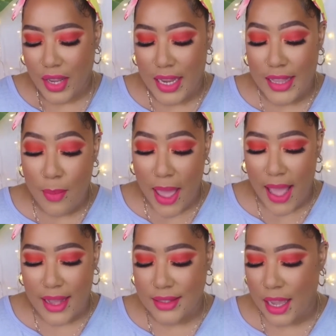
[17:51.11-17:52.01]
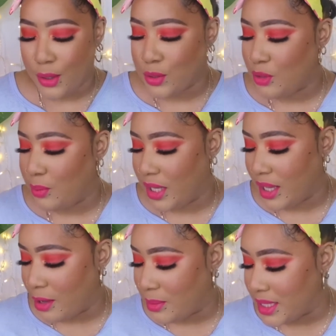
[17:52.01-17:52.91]
in the past i used to
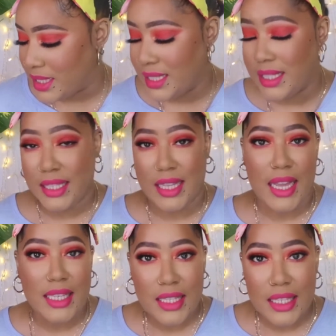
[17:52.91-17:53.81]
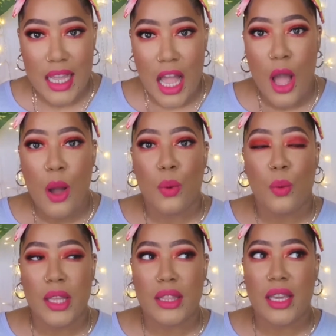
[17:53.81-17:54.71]
be obsessed
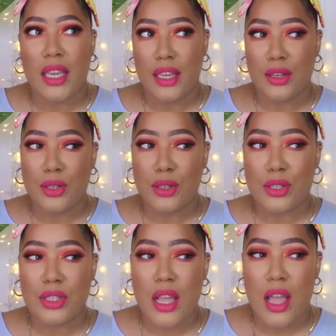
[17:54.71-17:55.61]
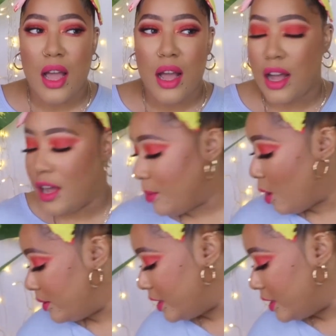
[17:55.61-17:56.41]
with heels um oh and